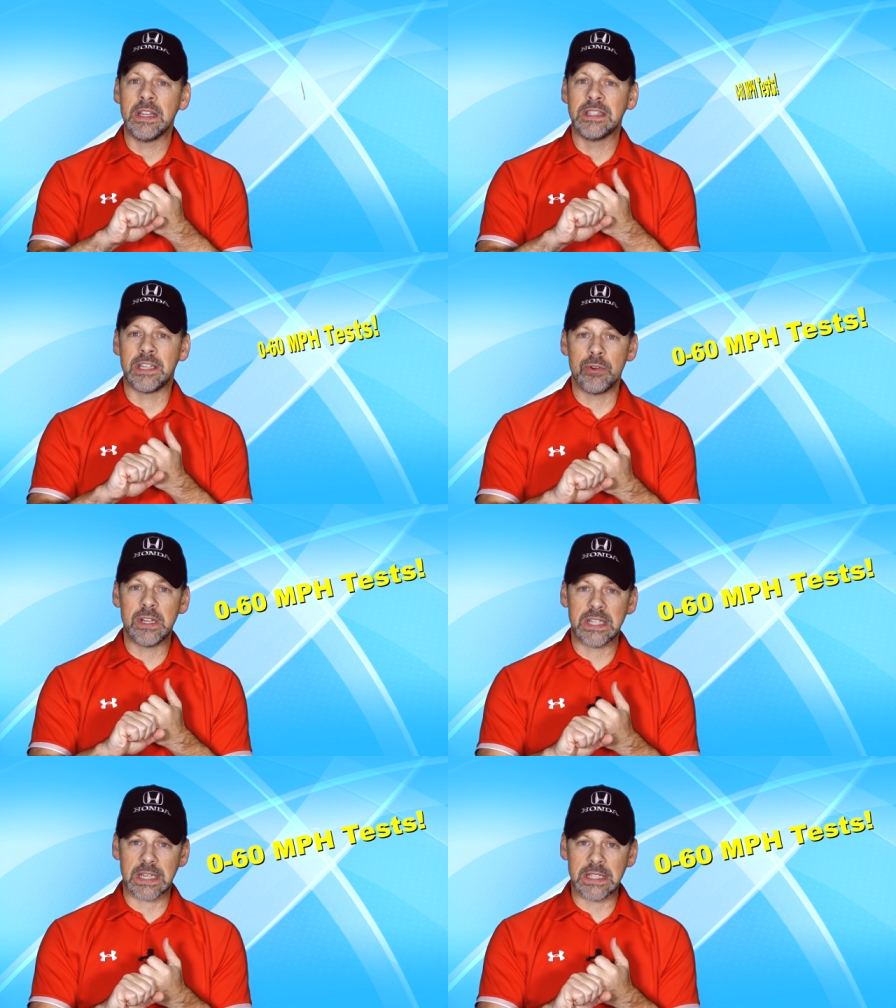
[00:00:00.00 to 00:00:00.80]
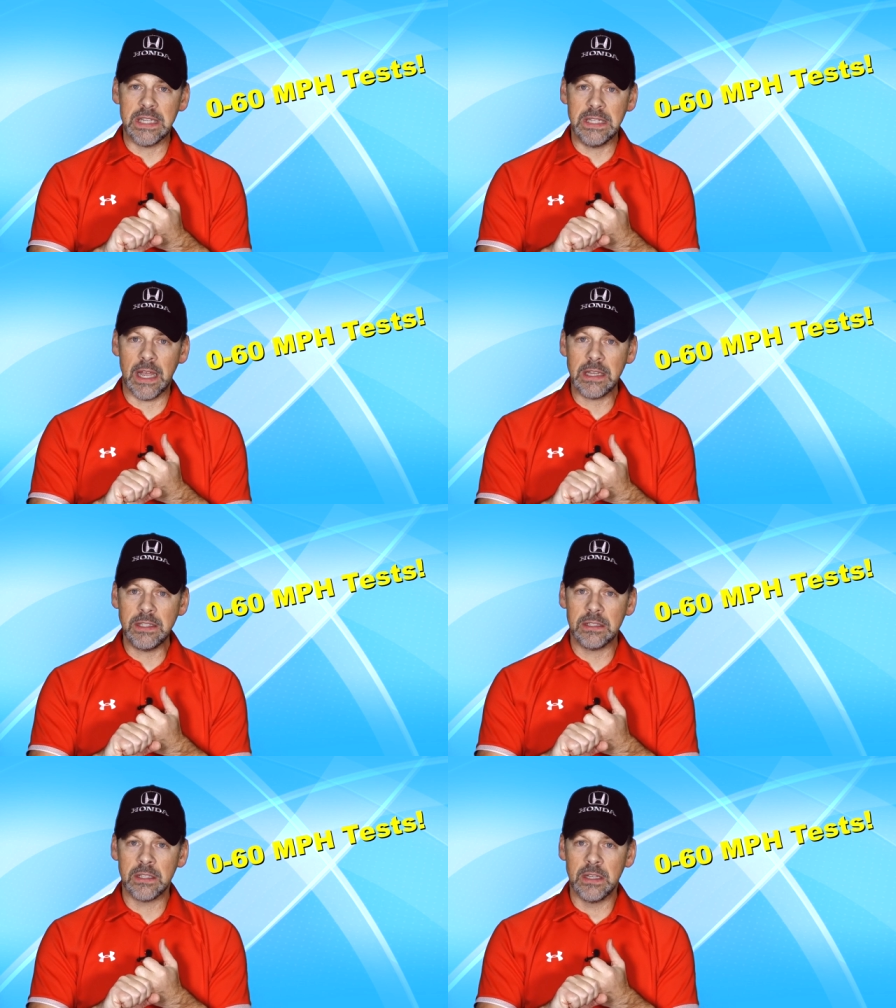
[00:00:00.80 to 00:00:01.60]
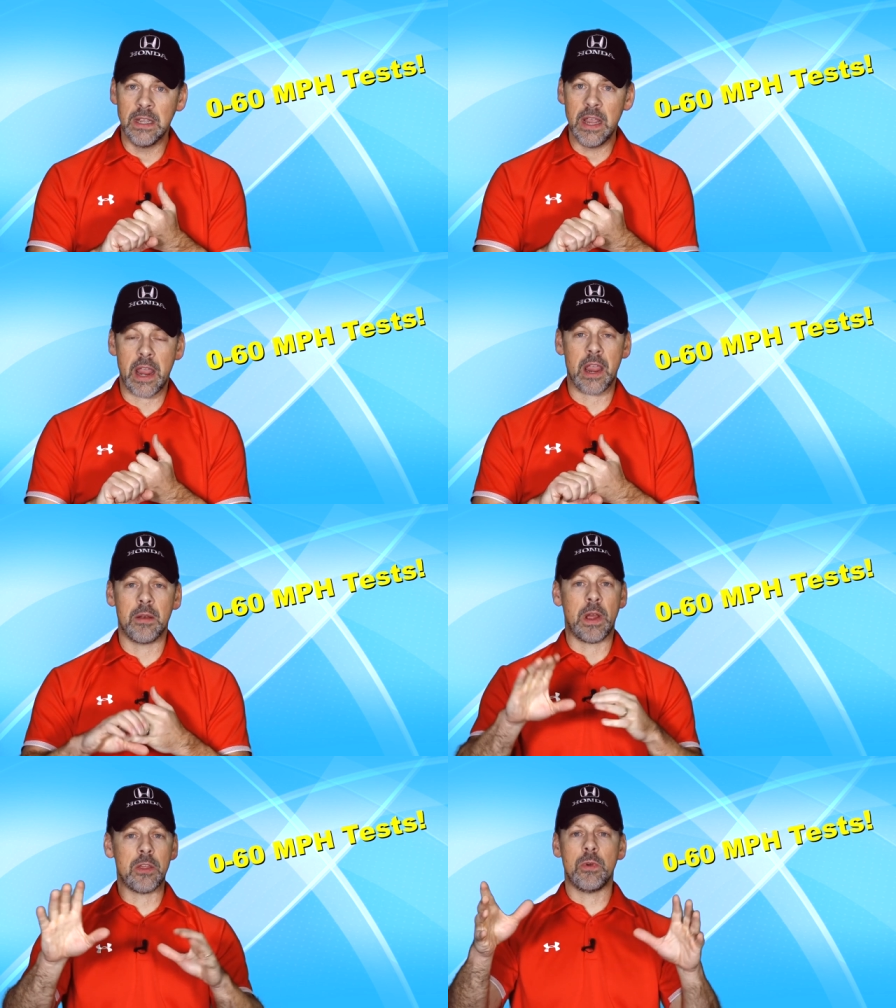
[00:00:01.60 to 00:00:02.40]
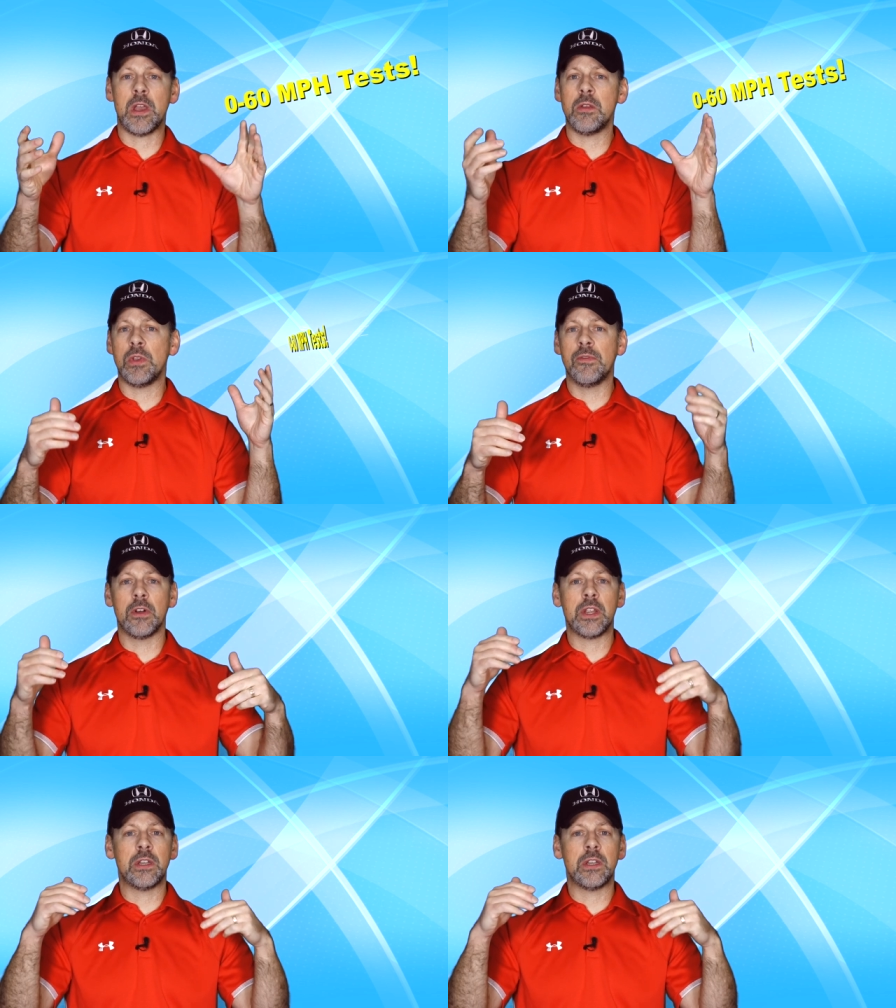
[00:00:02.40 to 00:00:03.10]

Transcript: zero to 60 tests and by the way, we've already